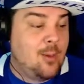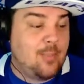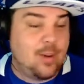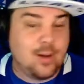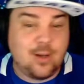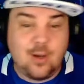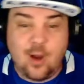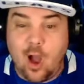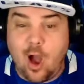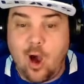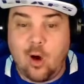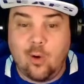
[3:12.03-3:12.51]
But
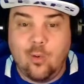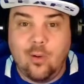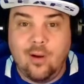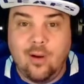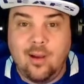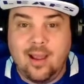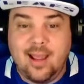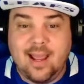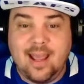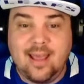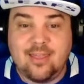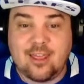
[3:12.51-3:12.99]
no,
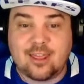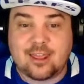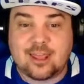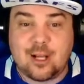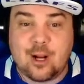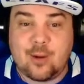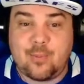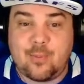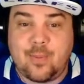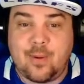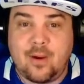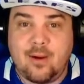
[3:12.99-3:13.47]
in the
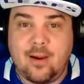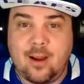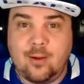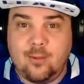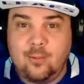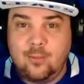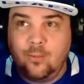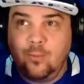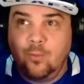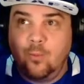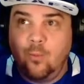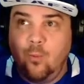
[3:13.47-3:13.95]
third
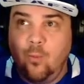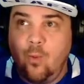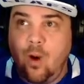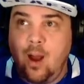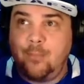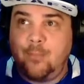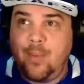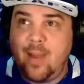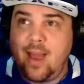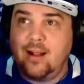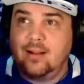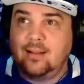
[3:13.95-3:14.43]
period,
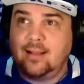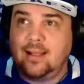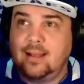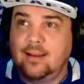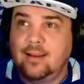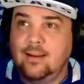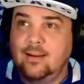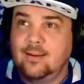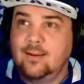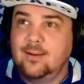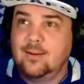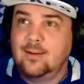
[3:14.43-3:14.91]
one
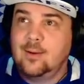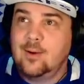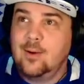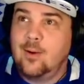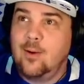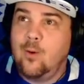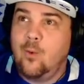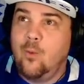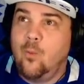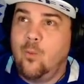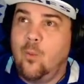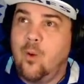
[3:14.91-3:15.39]
penalty.
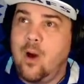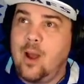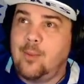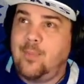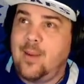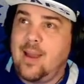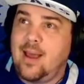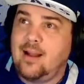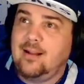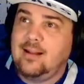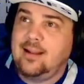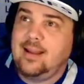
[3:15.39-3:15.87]
One
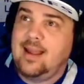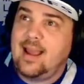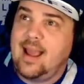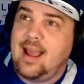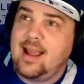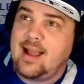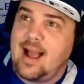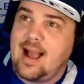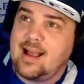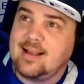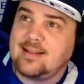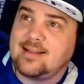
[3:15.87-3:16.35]
penalty, eh,
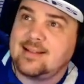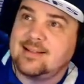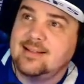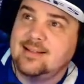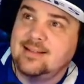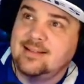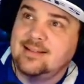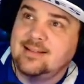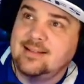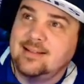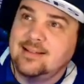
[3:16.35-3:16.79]
guys?